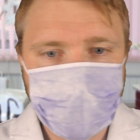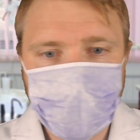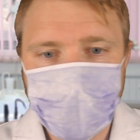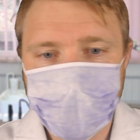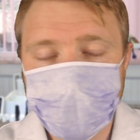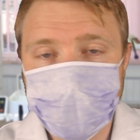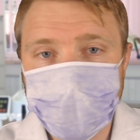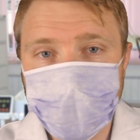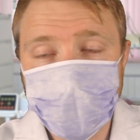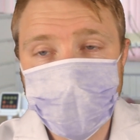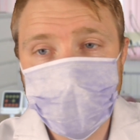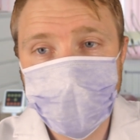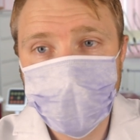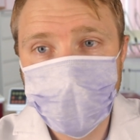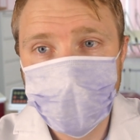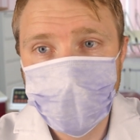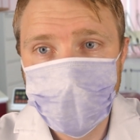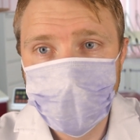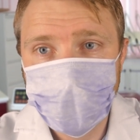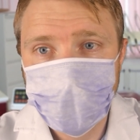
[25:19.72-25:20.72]
Now I'm just gonna
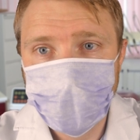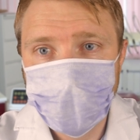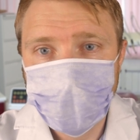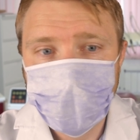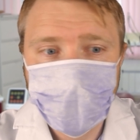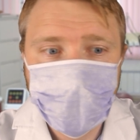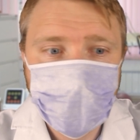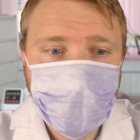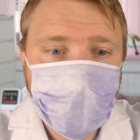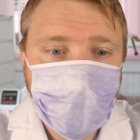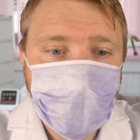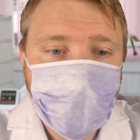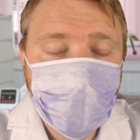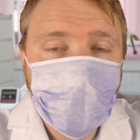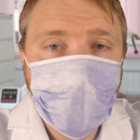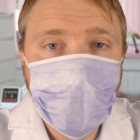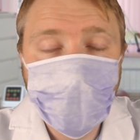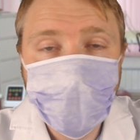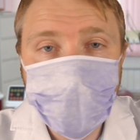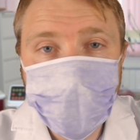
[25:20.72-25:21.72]

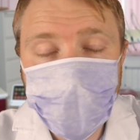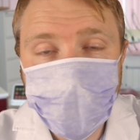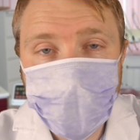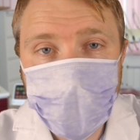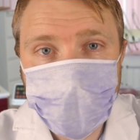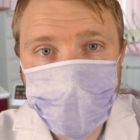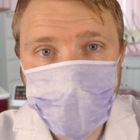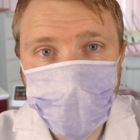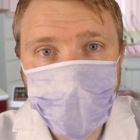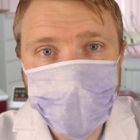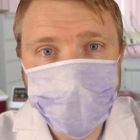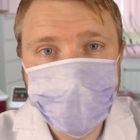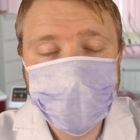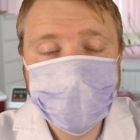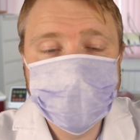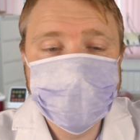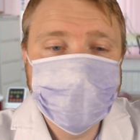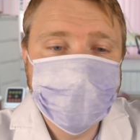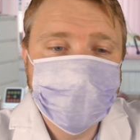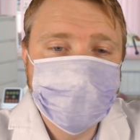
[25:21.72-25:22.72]
open your mouth wide,
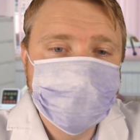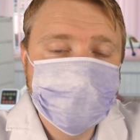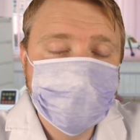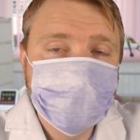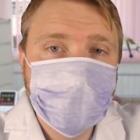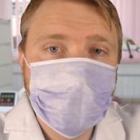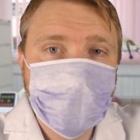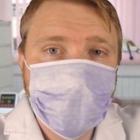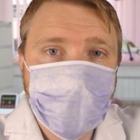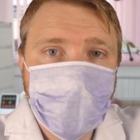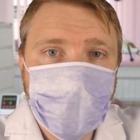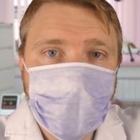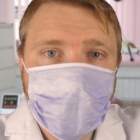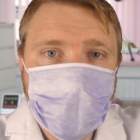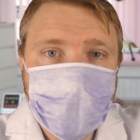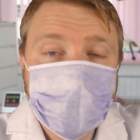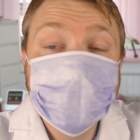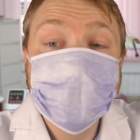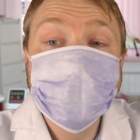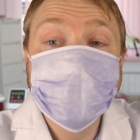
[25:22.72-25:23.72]
please.
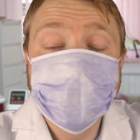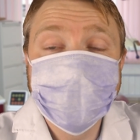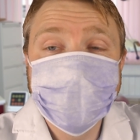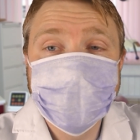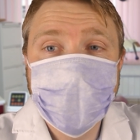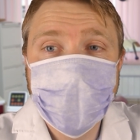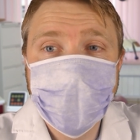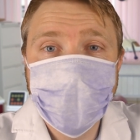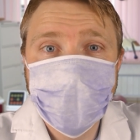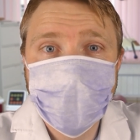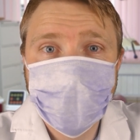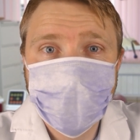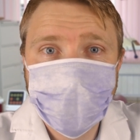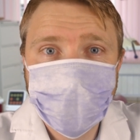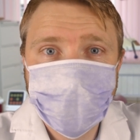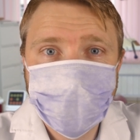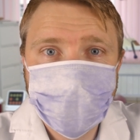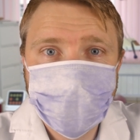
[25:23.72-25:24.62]
Teeth together.